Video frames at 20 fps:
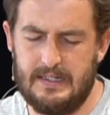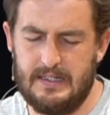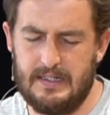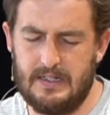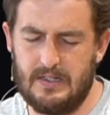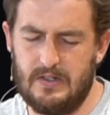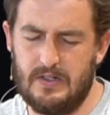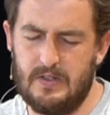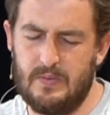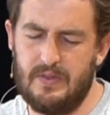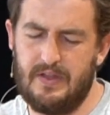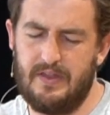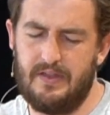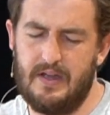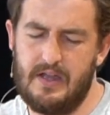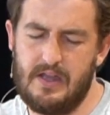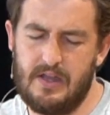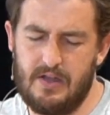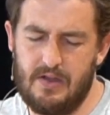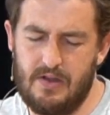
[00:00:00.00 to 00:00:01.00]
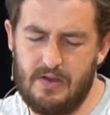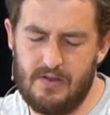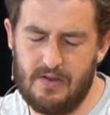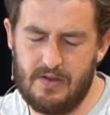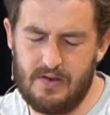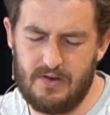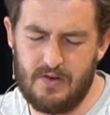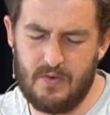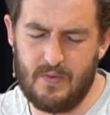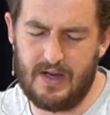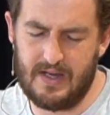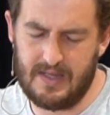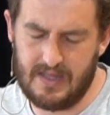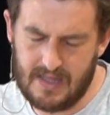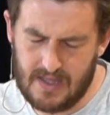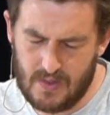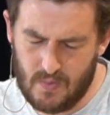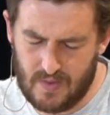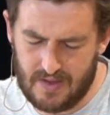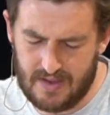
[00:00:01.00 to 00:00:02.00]
Uh, God, we thank you that you are
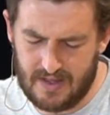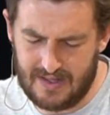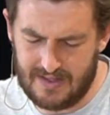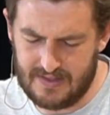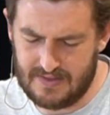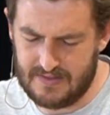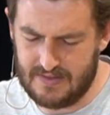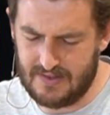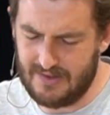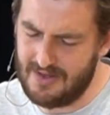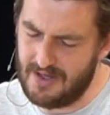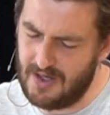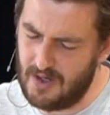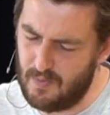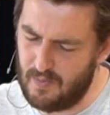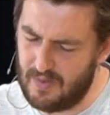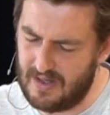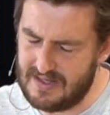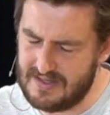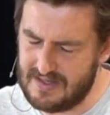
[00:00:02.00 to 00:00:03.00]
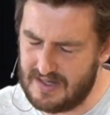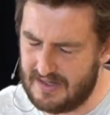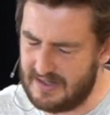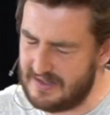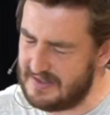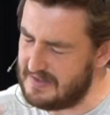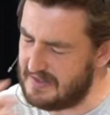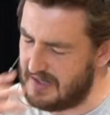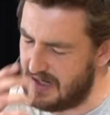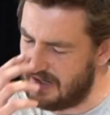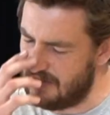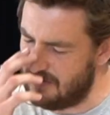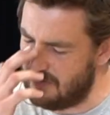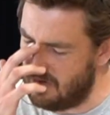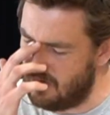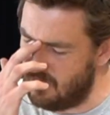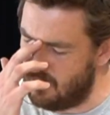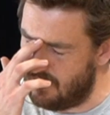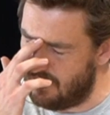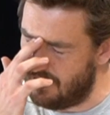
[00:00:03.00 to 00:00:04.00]
here with us, that you help us understand
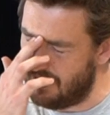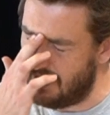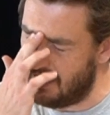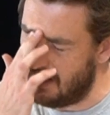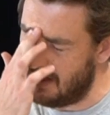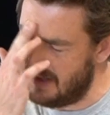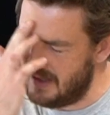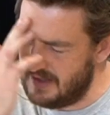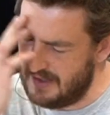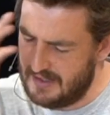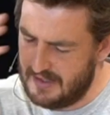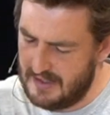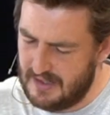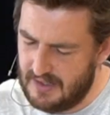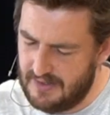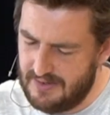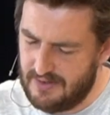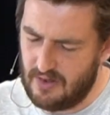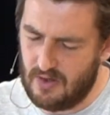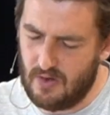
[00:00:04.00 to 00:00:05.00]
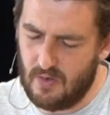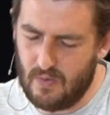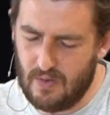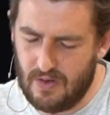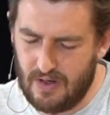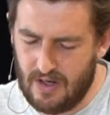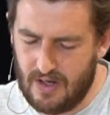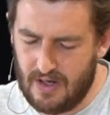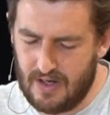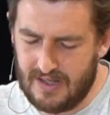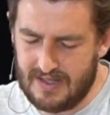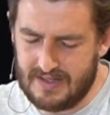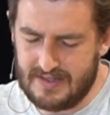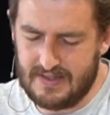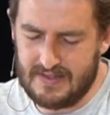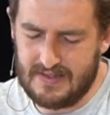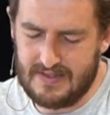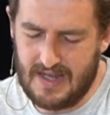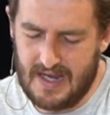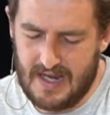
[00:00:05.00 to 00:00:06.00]
your word, and that your word is
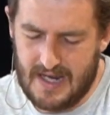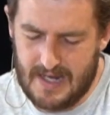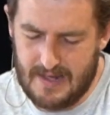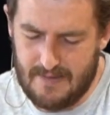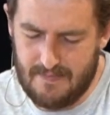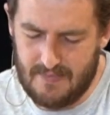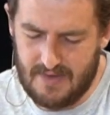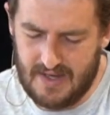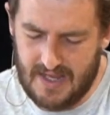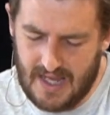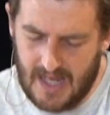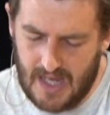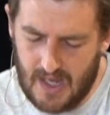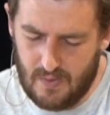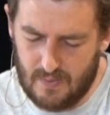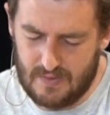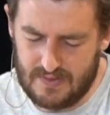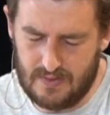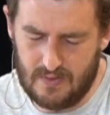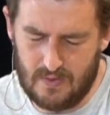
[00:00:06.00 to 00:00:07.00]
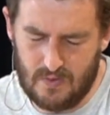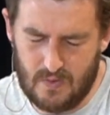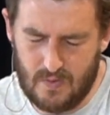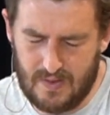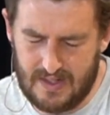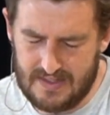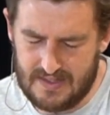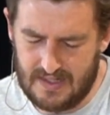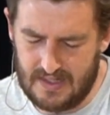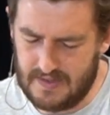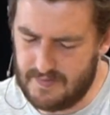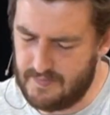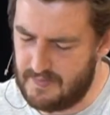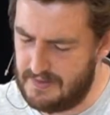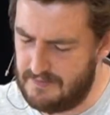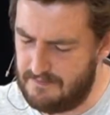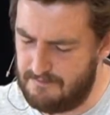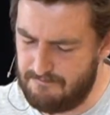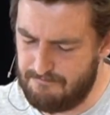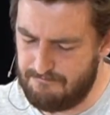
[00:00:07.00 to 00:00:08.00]
the same now as it always has
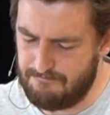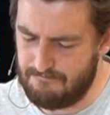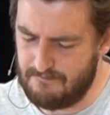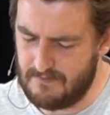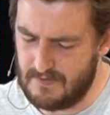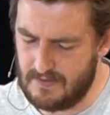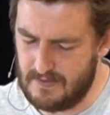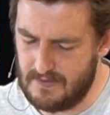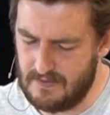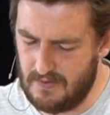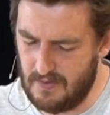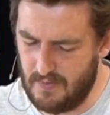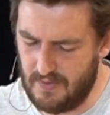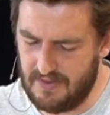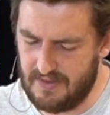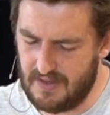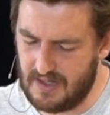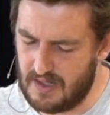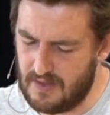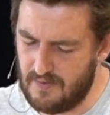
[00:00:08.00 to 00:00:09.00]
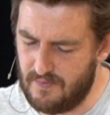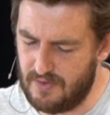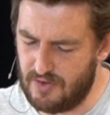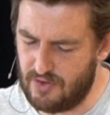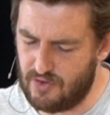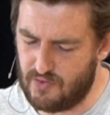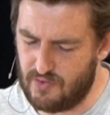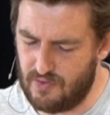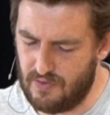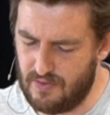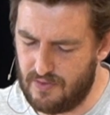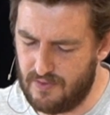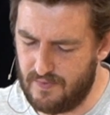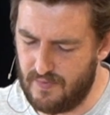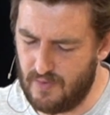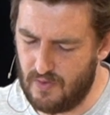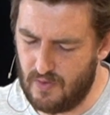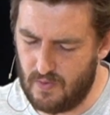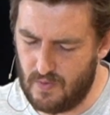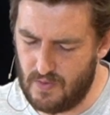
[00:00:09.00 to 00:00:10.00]
been. Lord, we thank you for the truth
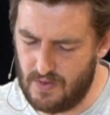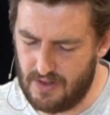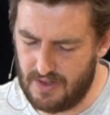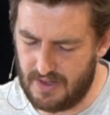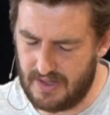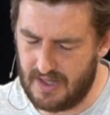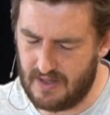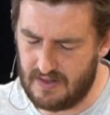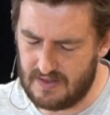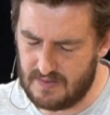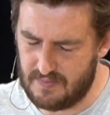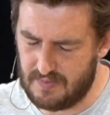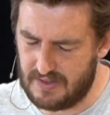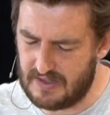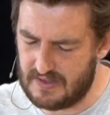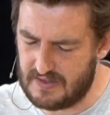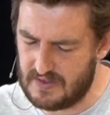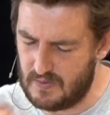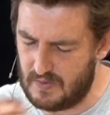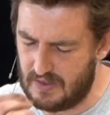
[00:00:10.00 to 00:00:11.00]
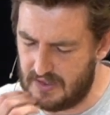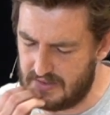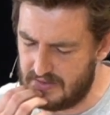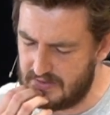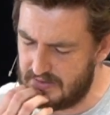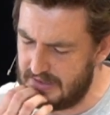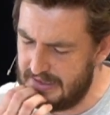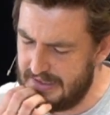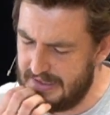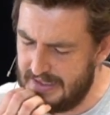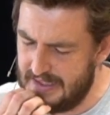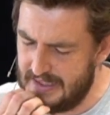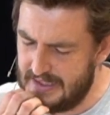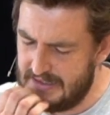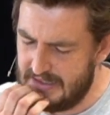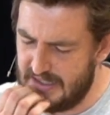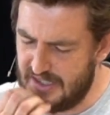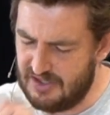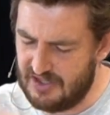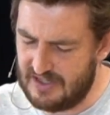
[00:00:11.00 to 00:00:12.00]
of your word and how it speaks to us.
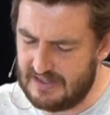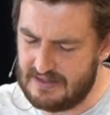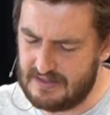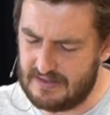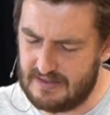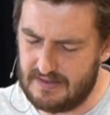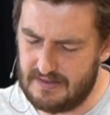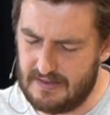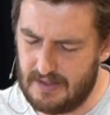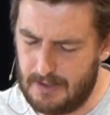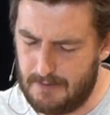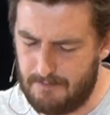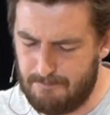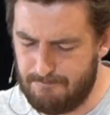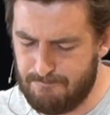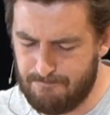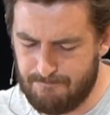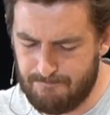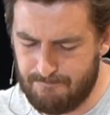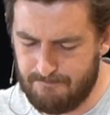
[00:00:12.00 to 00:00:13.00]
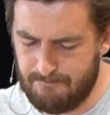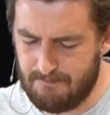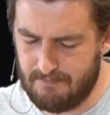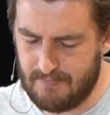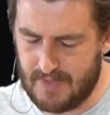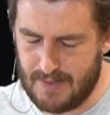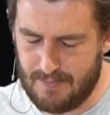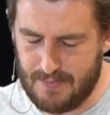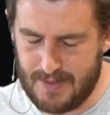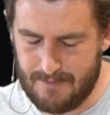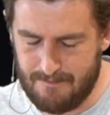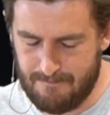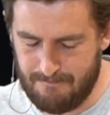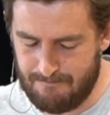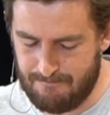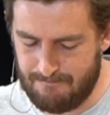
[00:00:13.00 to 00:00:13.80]
In Jesus' name, amen.